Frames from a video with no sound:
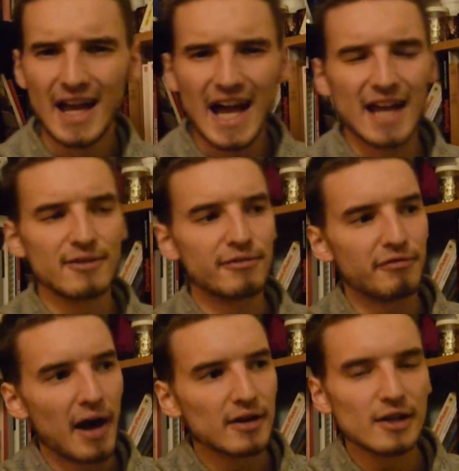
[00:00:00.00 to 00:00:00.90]
And
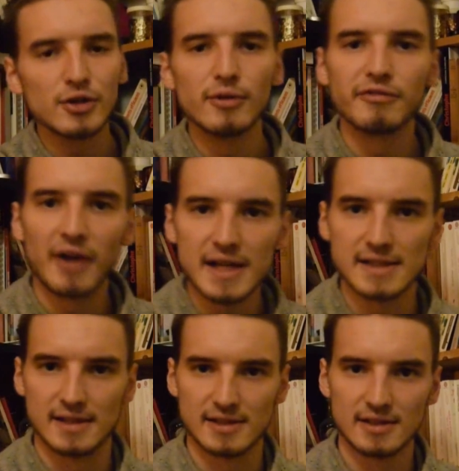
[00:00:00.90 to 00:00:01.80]
finally you find
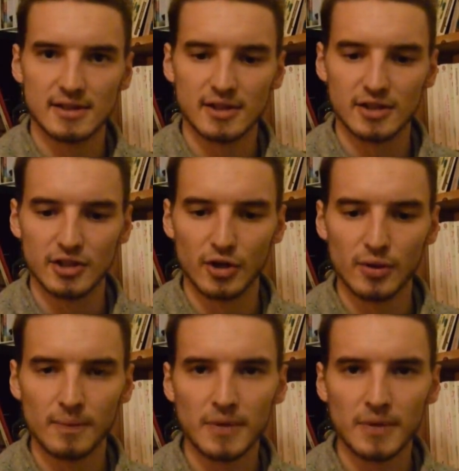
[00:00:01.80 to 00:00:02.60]
it, you know.